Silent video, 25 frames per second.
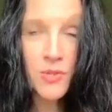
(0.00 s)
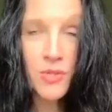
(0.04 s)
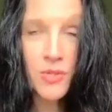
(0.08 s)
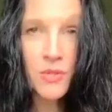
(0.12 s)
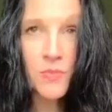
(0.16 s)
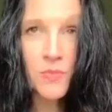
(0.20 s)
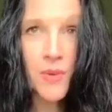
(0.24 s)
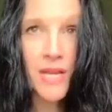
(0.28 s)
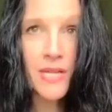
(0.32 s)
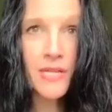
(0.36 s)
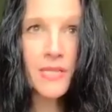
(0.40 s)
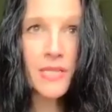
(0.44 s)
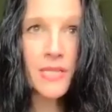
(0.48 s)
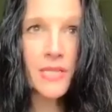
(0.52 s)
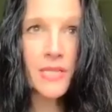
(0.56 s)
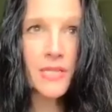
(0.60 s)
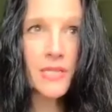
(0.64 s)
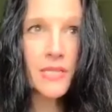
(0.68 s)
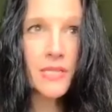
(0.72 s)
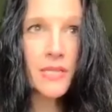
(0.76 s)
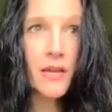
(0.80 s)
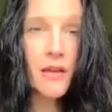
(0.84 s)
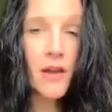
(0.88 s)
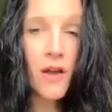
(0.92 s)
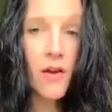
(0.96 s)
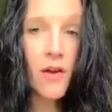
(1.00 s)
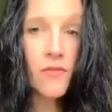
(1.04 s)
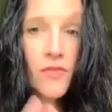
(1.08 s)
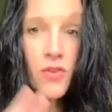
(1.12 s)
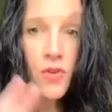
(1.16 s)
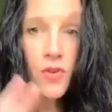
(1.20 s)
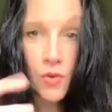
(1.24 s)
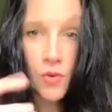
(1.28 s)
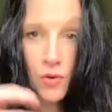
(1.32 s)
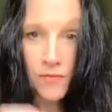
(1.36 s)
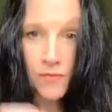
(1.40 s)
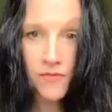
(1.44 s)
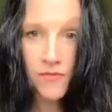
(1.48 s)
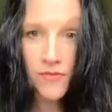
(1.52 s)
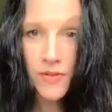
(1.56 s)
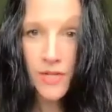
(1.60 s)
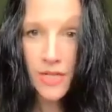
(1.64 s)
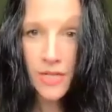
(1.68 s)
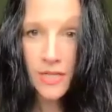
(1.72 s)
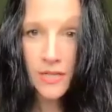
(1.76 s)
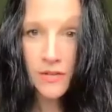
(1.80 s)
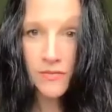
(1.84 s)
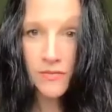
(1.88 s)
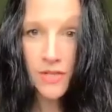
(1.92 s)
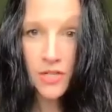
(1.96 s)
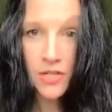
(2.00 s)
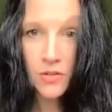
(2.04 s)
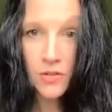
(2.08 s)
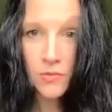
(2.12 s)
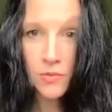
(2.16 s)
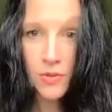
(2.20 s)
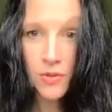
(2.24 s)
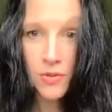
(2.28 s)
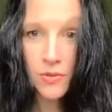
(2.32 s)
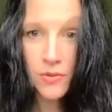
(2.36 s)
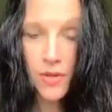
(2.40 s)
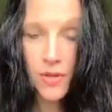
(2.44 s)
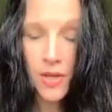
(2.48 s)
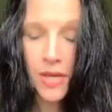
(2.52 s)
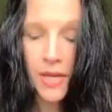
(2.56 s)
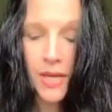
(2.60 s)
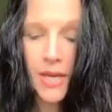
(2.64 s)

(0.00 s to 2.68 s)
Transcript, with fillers: spaces of your individual